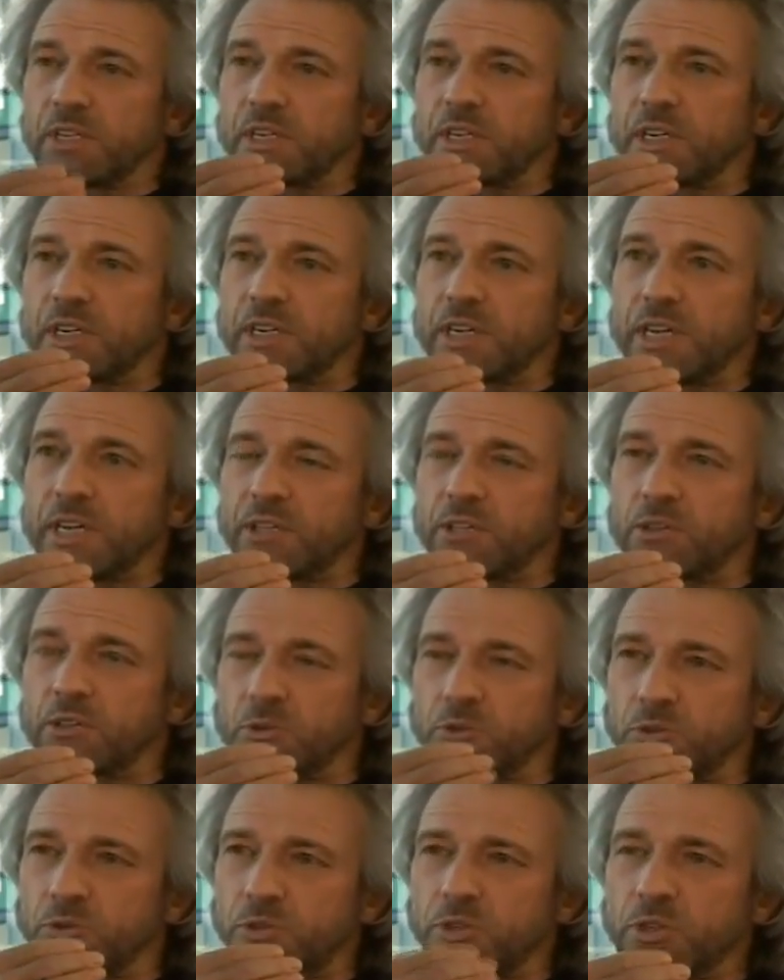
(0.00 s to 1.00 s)
uh, and
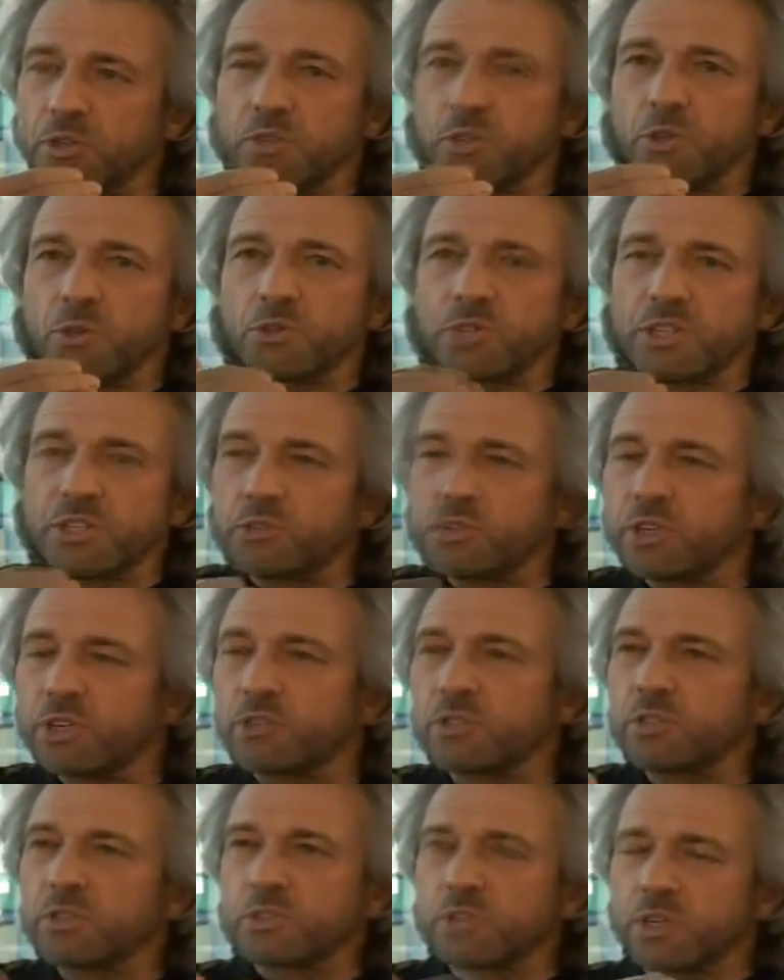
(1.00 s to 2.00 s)
those, those
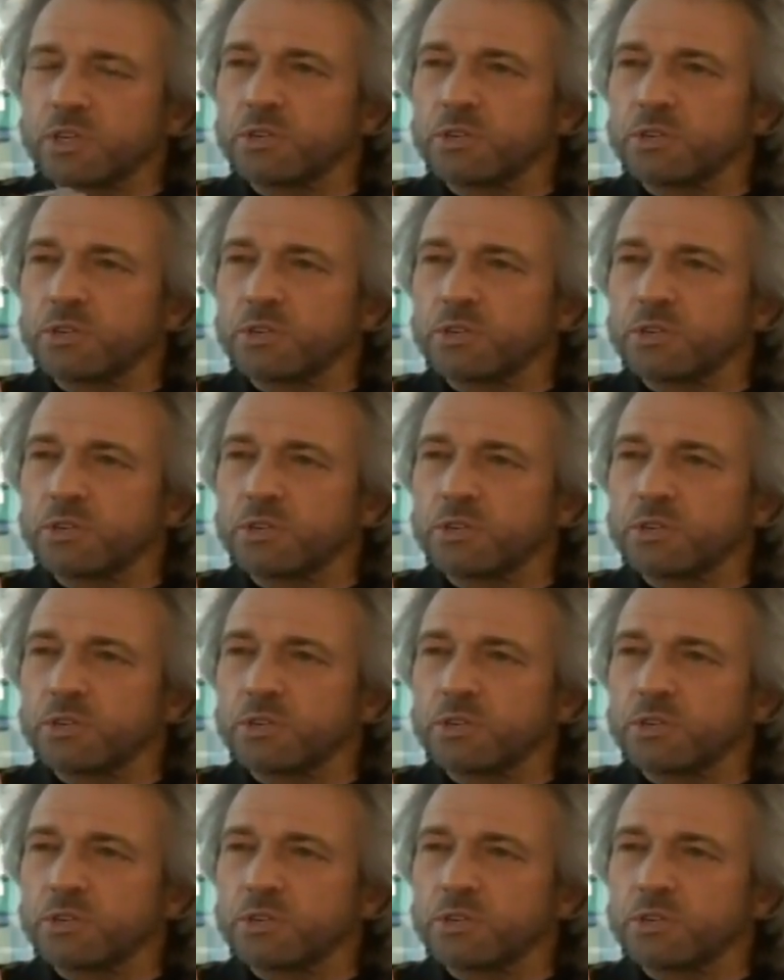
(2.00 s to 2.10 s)
indigenous